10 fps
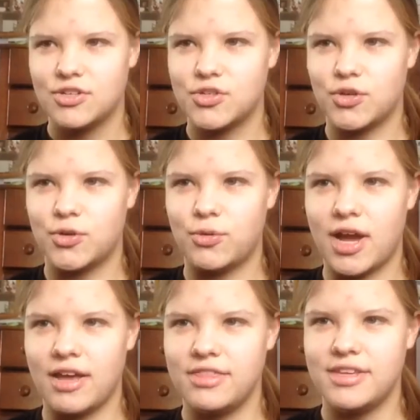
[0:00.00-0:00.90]
So
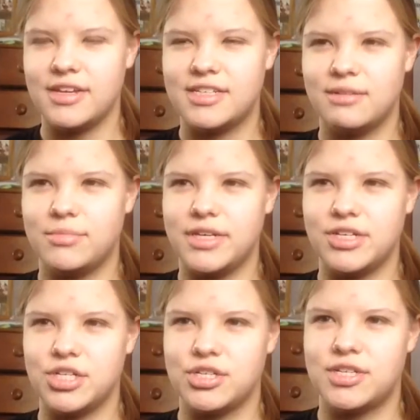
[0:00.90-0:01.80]
I think
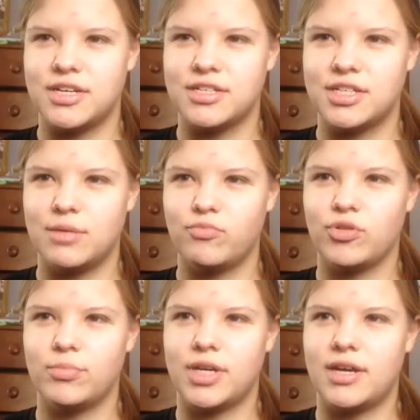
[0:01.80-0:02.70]
temptation does come
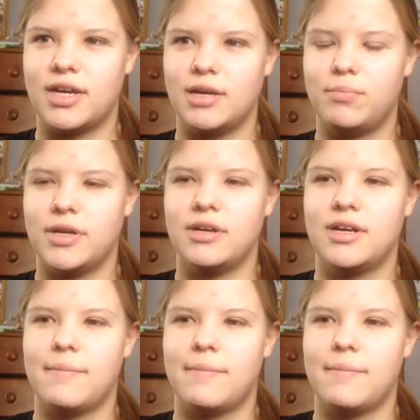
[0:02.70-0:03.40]
from God, but